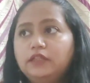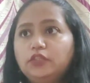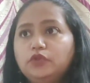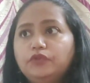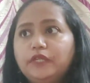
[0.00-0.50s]

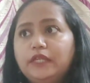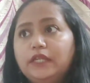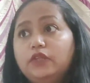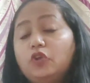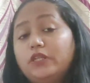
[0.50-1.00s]
You
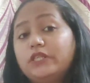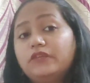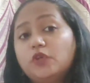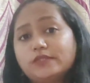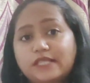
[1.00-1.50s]
will not
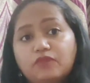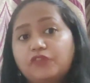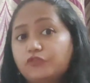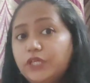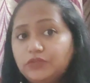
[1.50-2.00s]
give
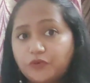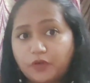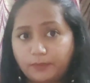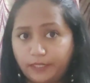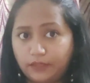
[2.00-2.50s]
yourself a treat
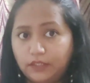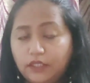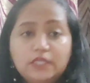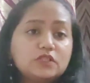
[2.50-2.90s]
for a month.